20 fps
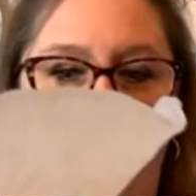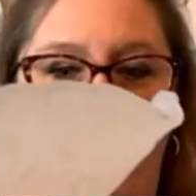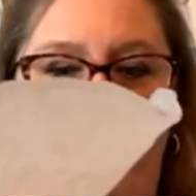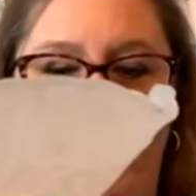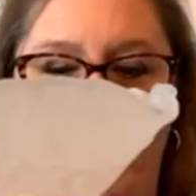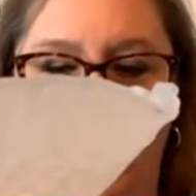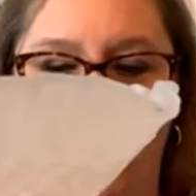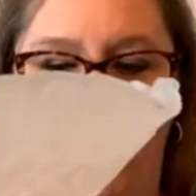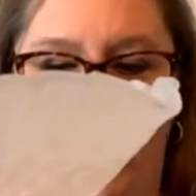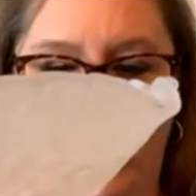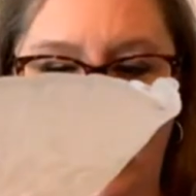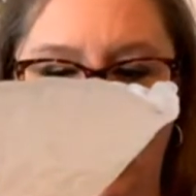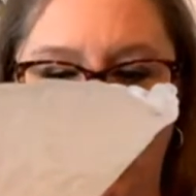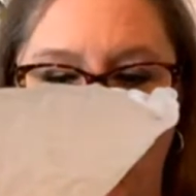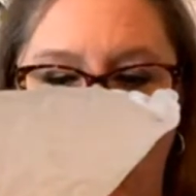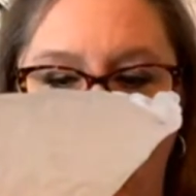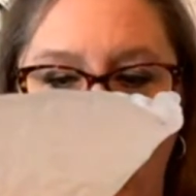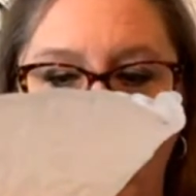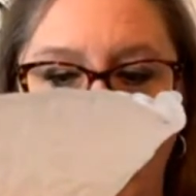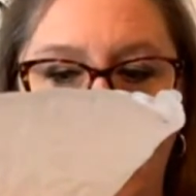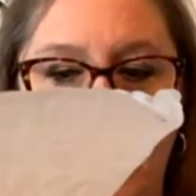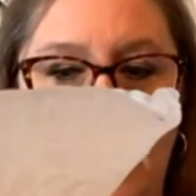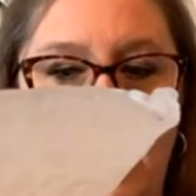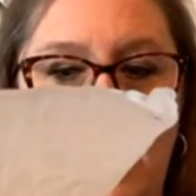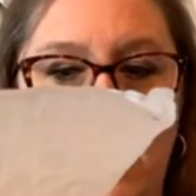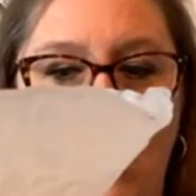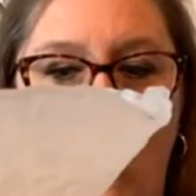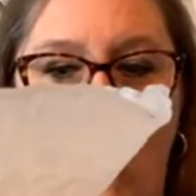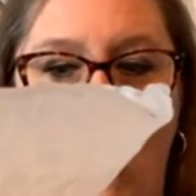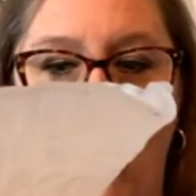if it's
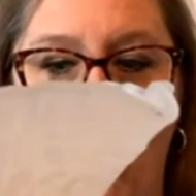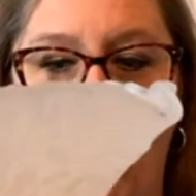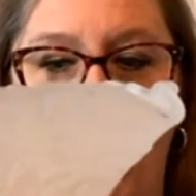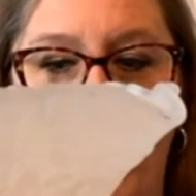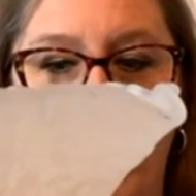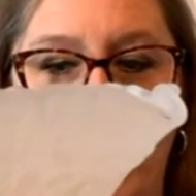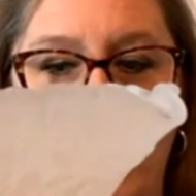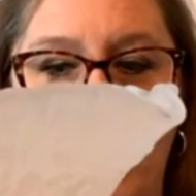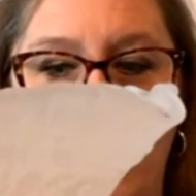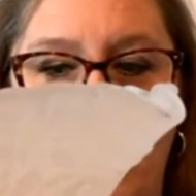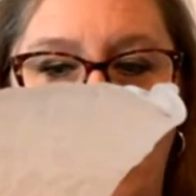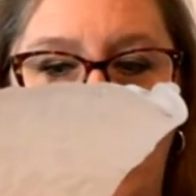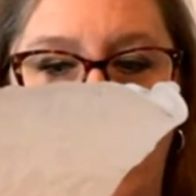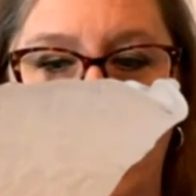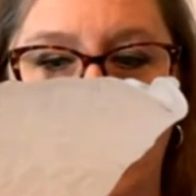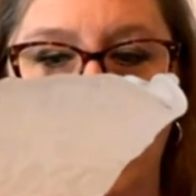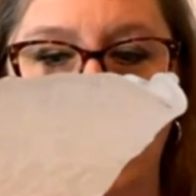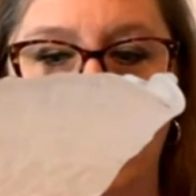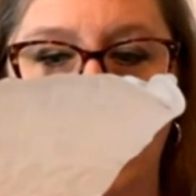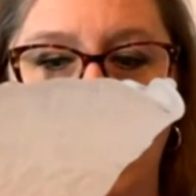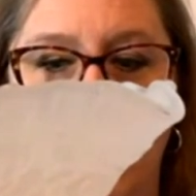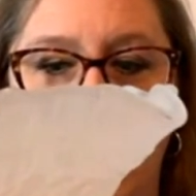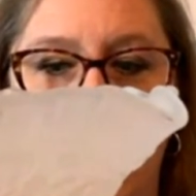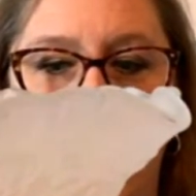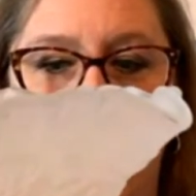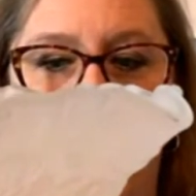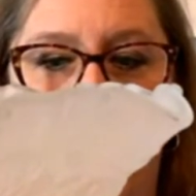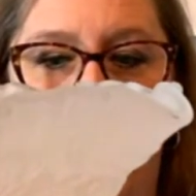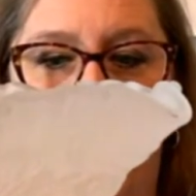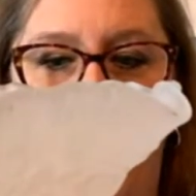Westmoreland or what it is.
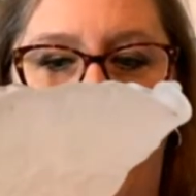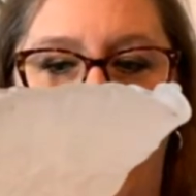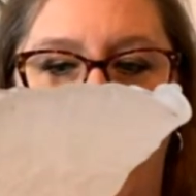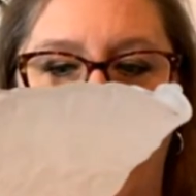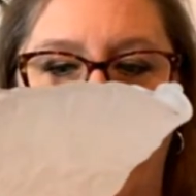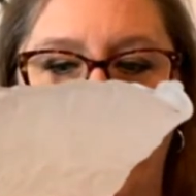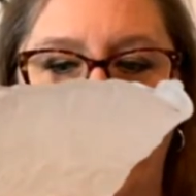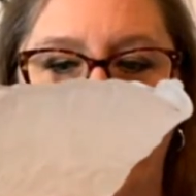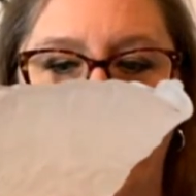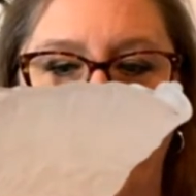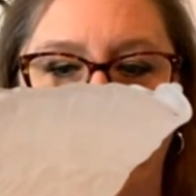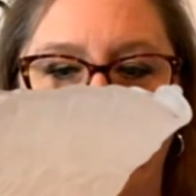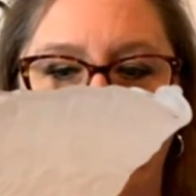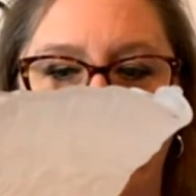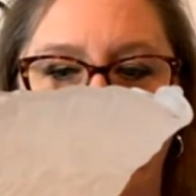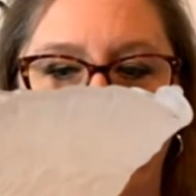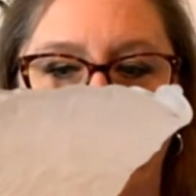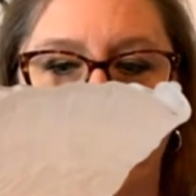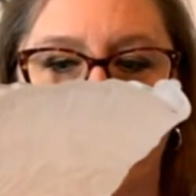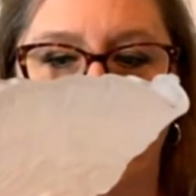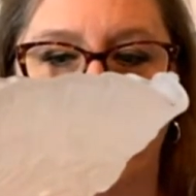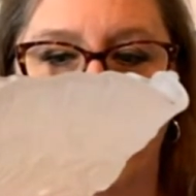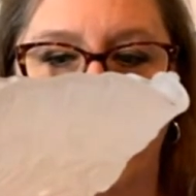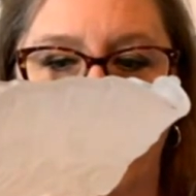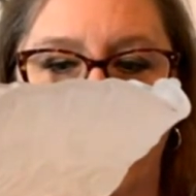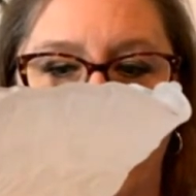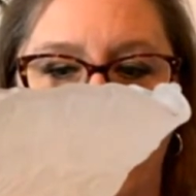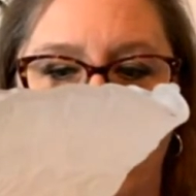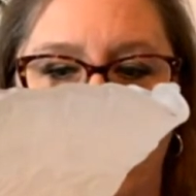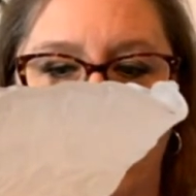Um,
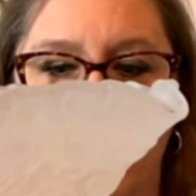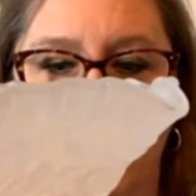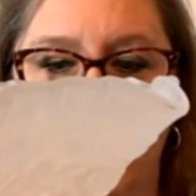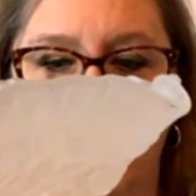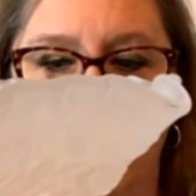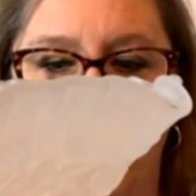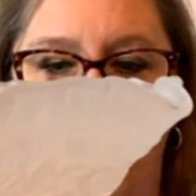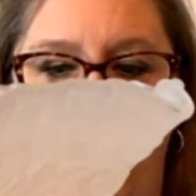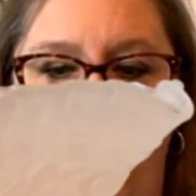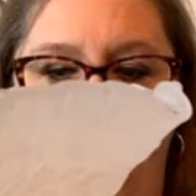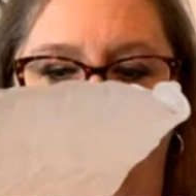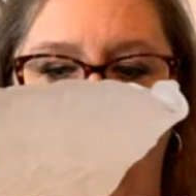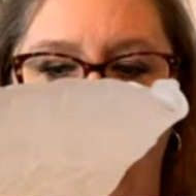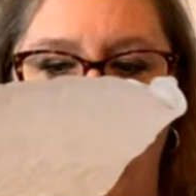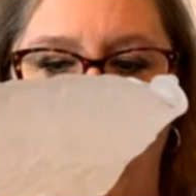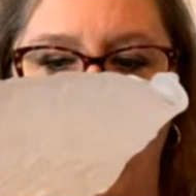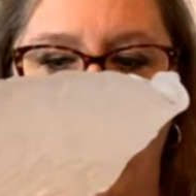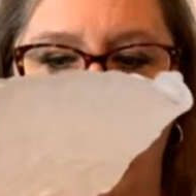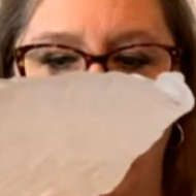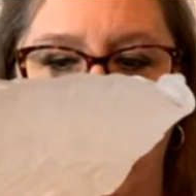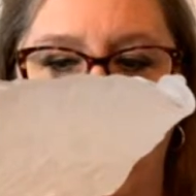so,